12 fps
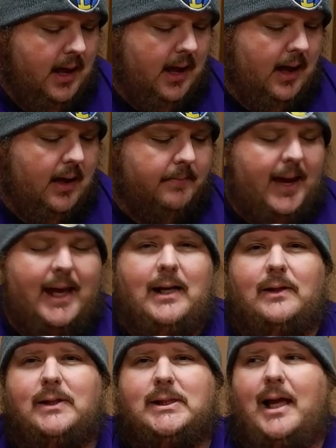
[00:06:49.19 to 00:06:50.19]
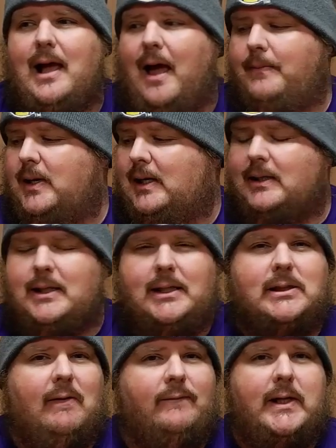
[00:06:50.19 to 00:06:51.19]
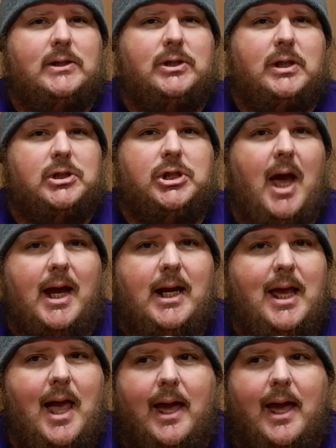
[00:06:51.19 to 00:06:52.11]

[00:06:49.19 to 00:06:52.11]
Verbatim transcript: Um, and it looks like I'm going to at least finish The Shining.